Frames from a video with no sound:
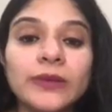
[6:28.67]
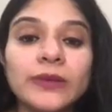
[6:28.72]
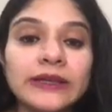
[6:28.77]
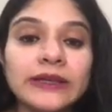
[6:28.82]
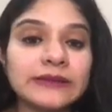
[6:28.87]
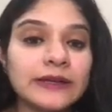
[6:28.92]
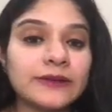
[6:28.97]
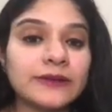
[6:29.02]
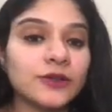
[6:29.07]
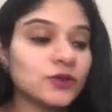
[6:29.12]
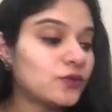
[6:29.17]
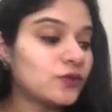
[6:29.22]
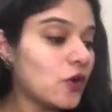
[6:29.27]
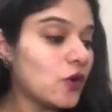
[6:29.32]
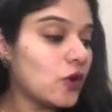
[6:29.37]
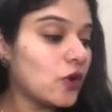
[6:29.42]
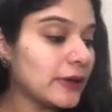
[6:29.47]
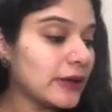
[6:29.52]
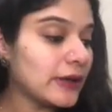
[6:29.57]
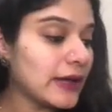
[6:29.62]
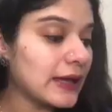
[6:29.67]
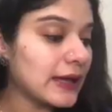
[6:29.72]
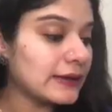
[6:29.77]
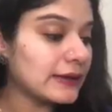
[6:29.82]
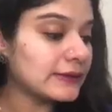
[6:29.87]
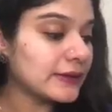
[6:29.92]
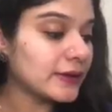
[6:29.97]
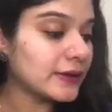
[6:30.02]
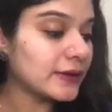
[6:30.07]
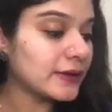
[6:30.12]
that is formic
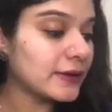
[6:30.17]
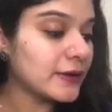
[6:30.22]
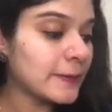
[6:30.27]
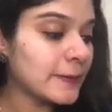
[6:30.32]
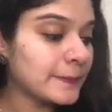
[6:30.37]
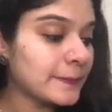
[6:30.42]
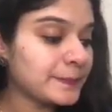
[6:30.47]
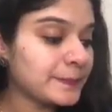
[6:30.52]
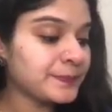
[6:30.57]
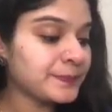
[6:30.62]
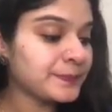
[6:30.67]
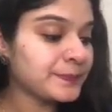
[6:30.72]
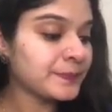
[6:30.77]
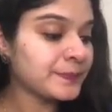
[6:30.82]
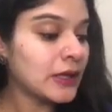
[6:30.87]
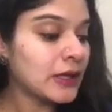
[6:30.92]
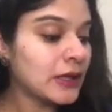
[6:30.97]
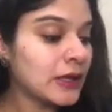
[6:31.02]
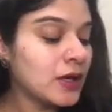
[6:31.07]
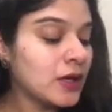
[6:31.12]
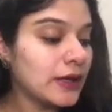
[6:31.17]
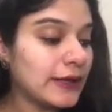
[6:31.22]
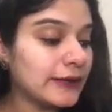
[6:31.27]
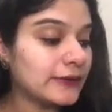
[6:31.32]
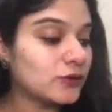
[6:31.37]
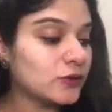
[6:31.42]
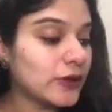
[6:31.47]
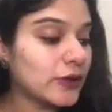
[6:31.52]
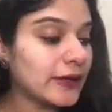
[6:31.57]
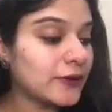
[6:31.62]
acid. Let's look
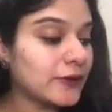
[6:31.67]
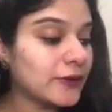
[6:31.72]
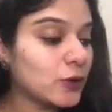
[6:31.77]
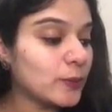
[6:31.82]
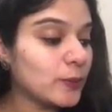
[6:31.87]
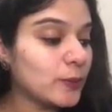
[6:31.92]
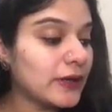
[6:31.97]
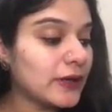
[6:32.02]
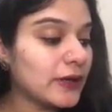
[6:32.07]
at tomatoes,